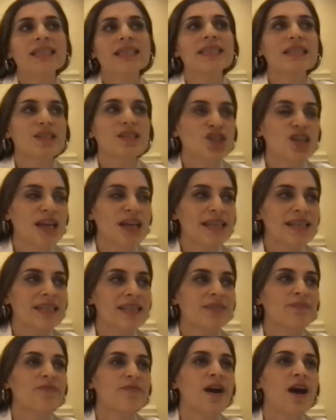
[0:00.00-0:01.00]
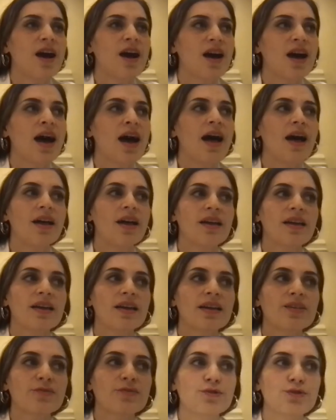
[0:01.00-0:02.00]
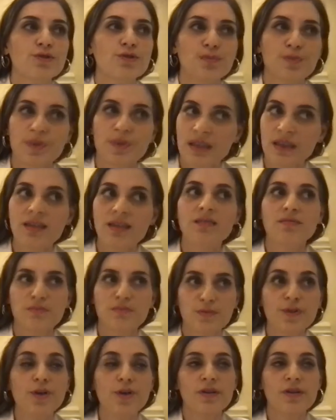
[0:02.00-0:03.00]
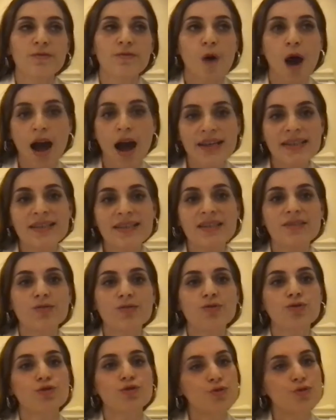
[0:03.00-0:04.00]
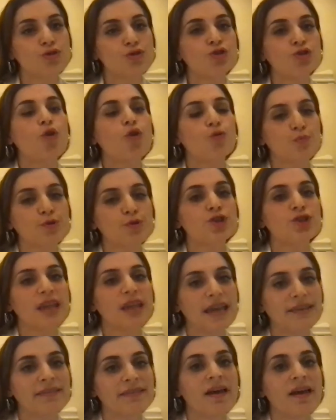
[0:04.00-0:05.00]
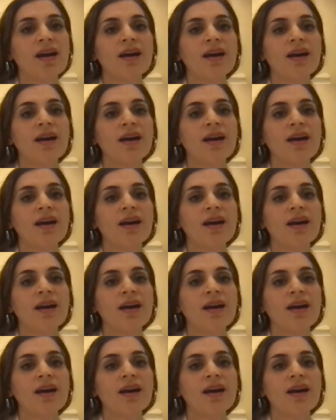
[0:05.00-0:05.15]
suggest, but it would be wise to use corpus data